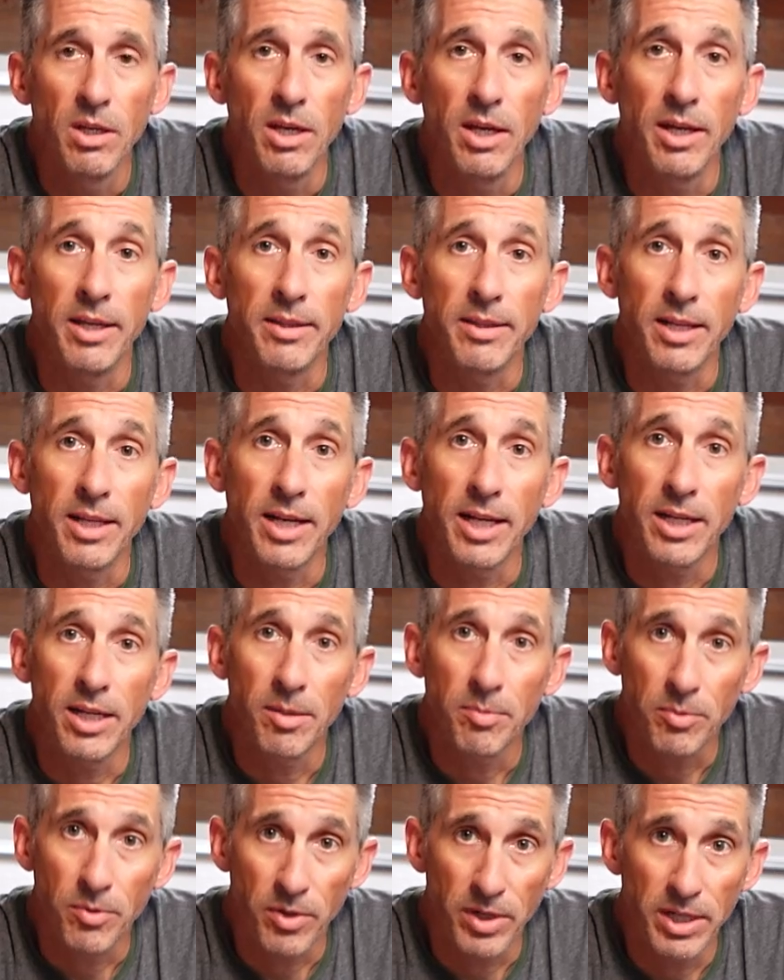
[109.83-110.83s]
And then I
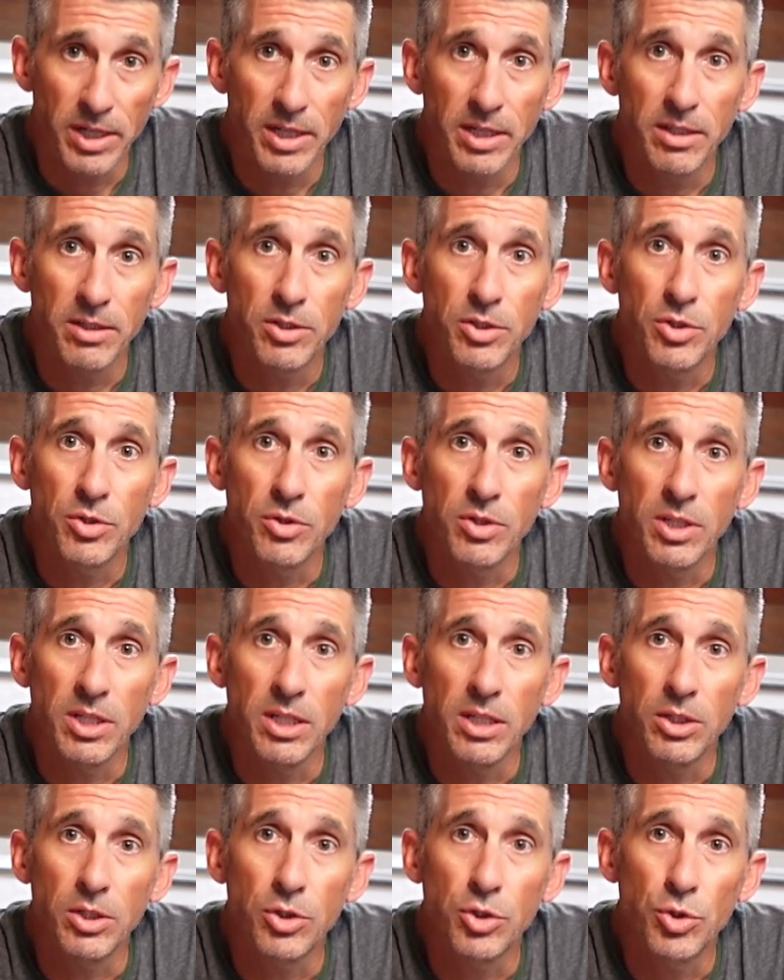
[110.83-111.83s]
upgraded to
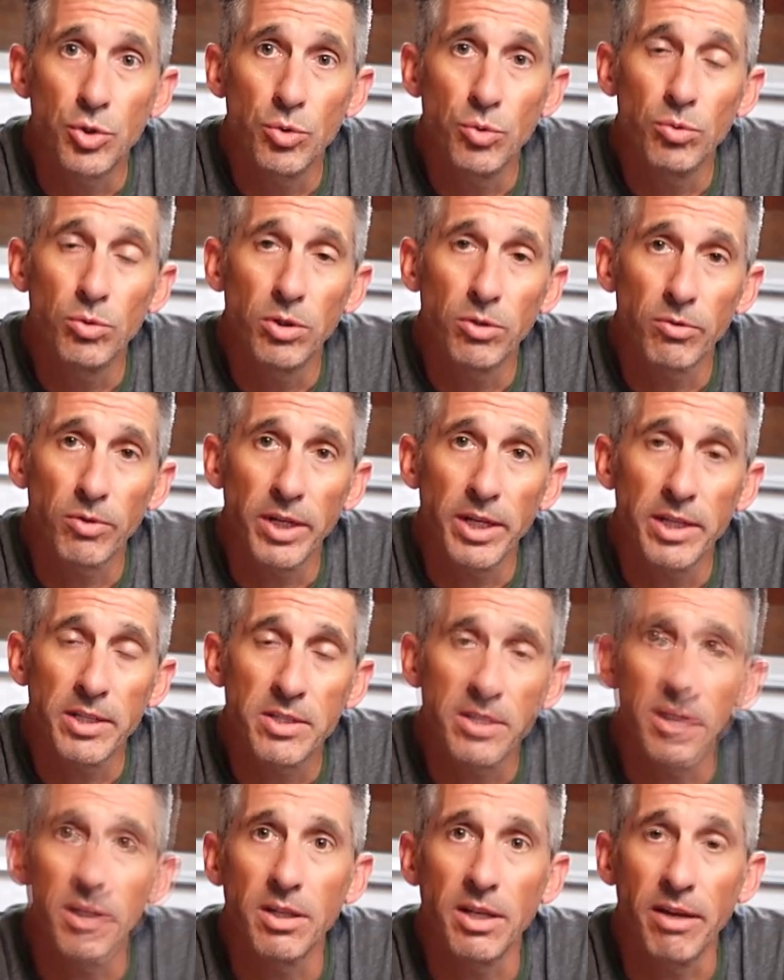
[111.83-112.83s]
the 2
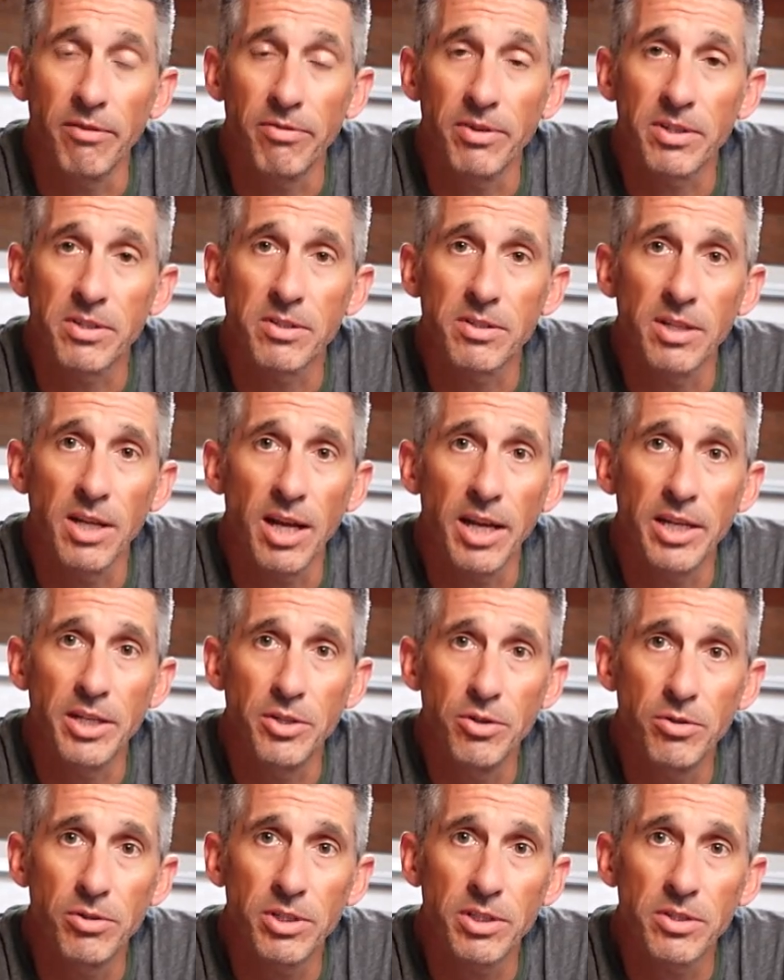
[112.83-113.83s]
Lowrance FS9
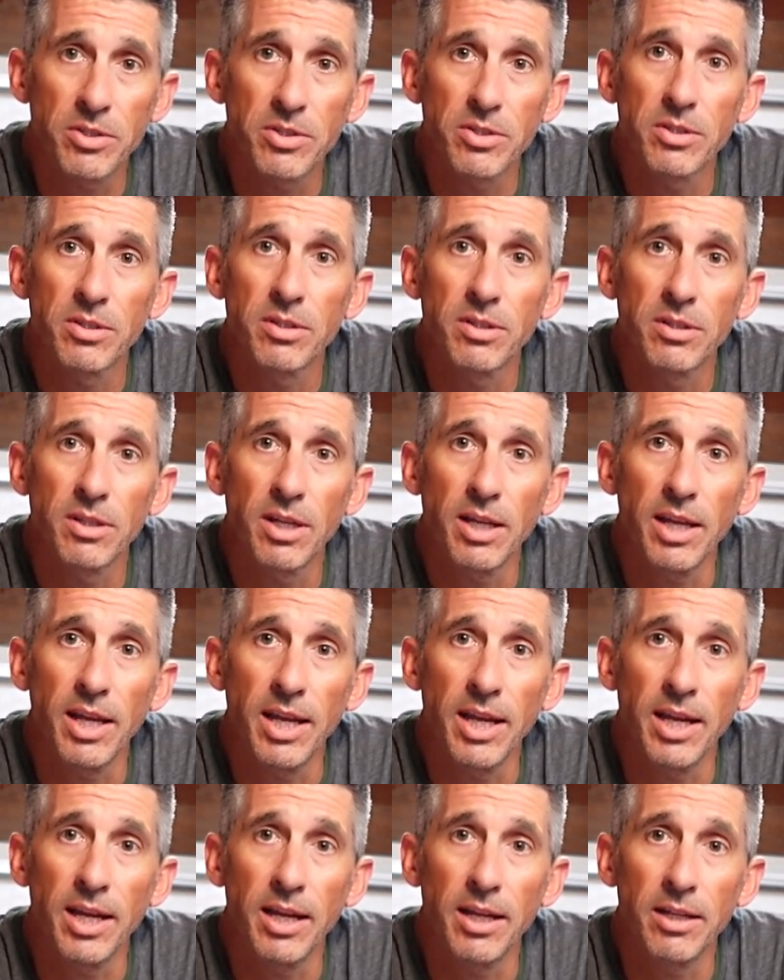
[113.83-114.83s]
units,
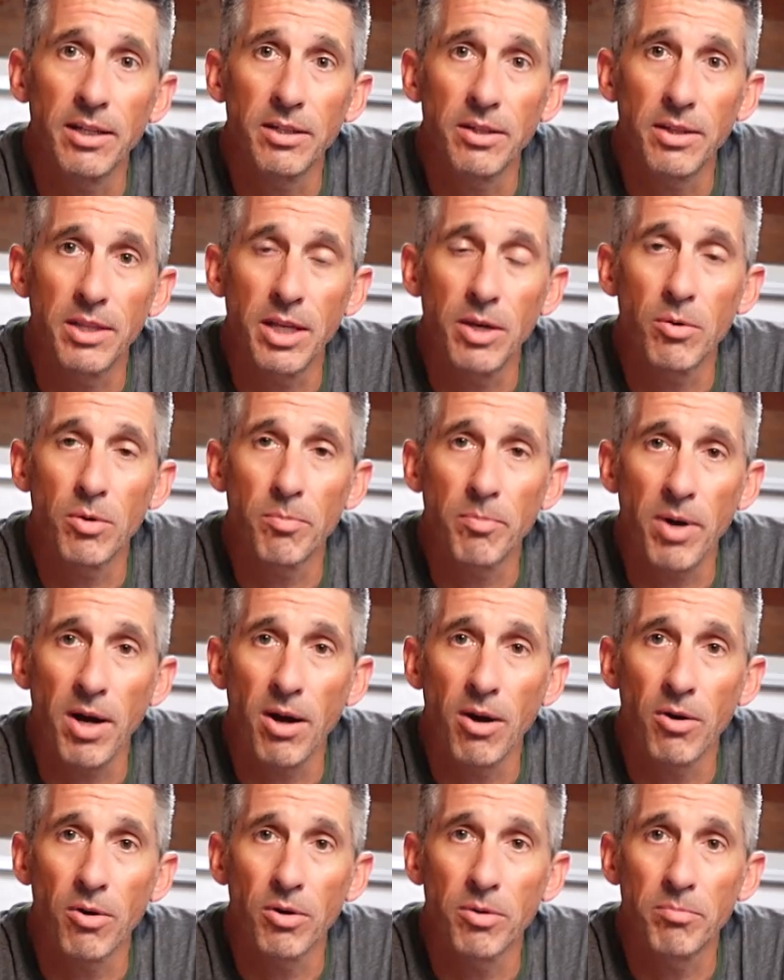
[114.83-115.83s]
and they were
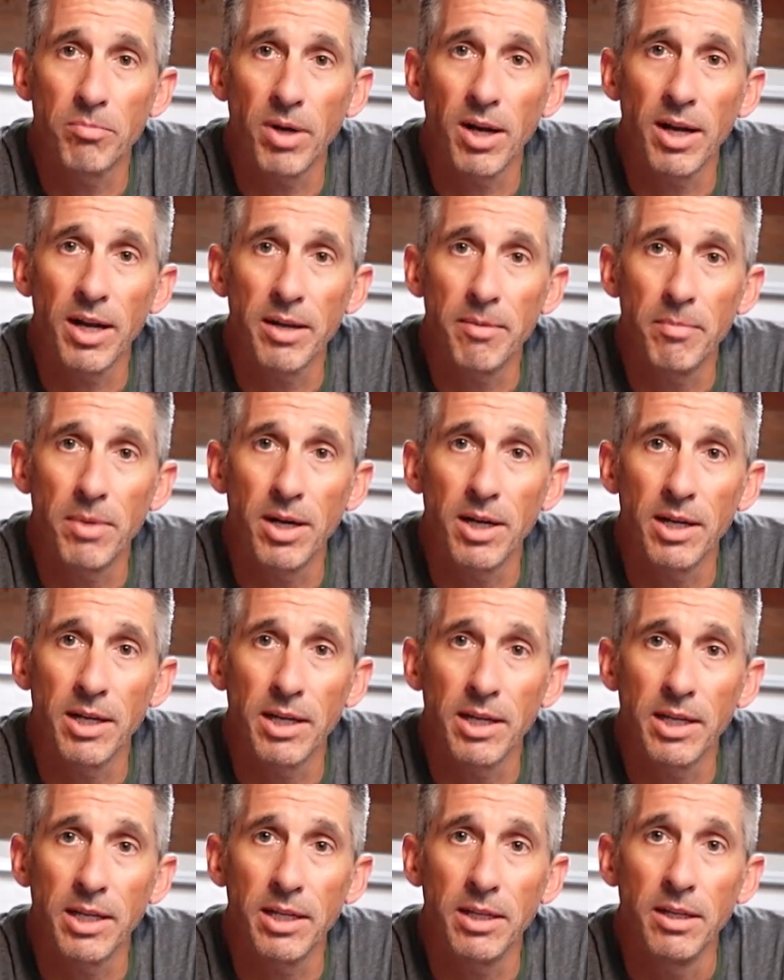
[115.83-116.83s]
powered by
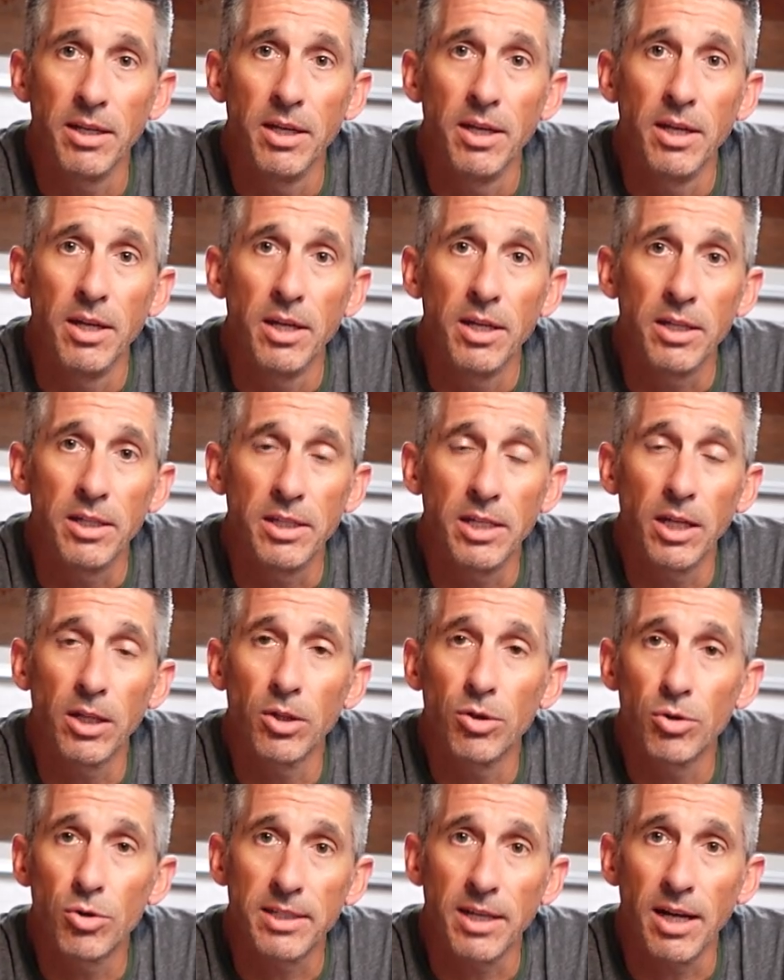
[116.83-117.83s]
my
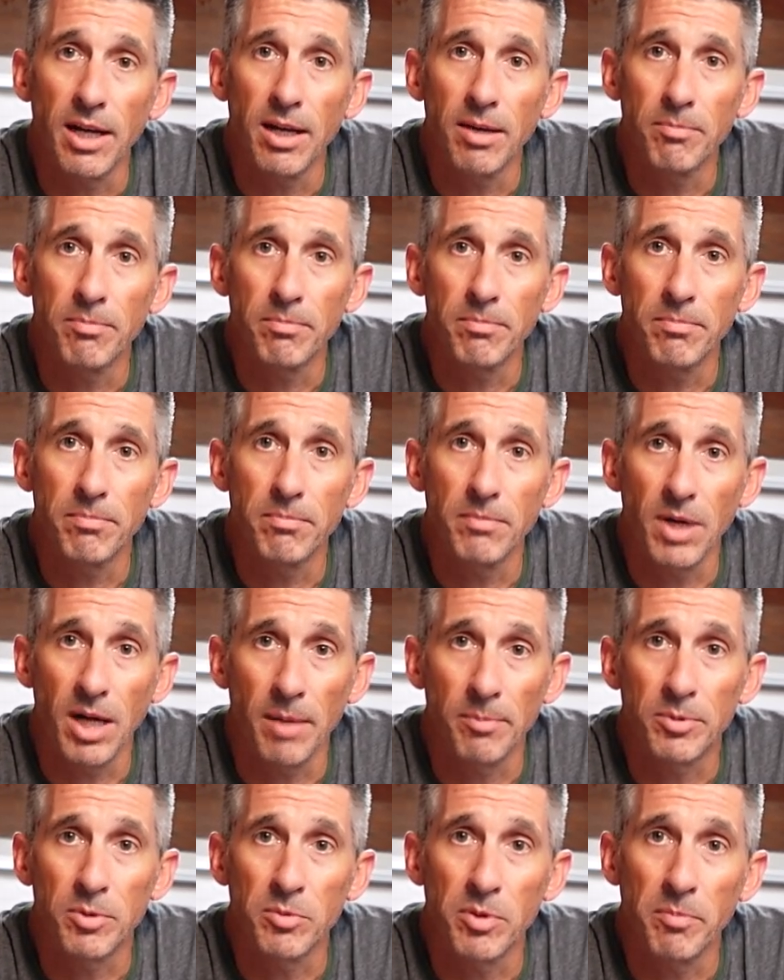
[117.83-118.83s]
yellow top
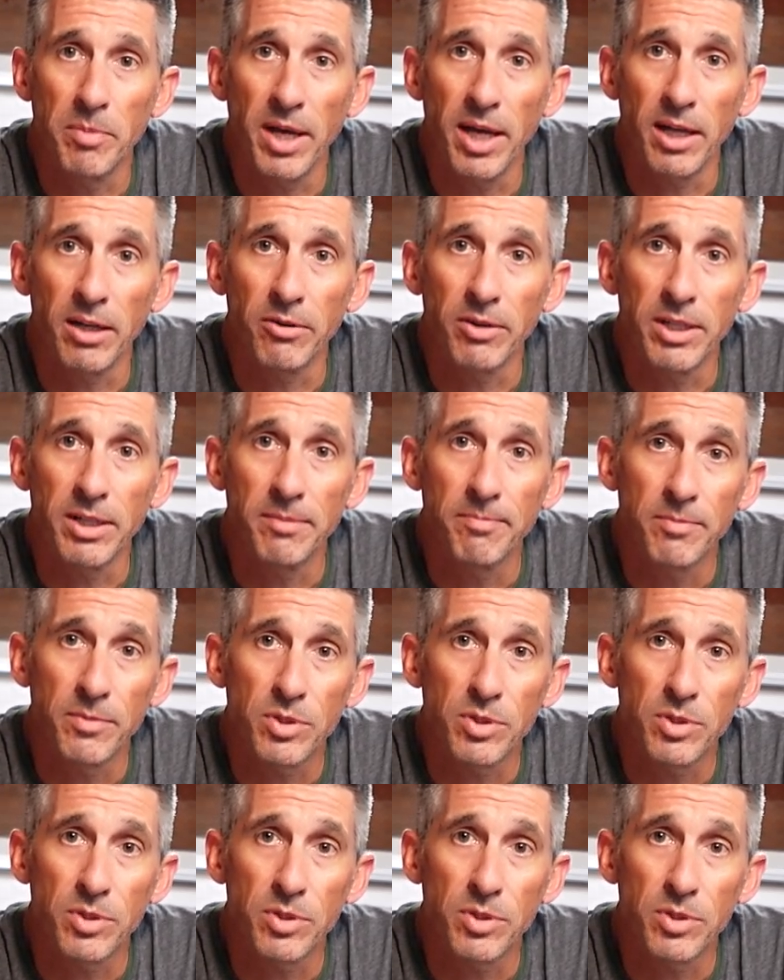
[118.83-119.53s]
Optima battery.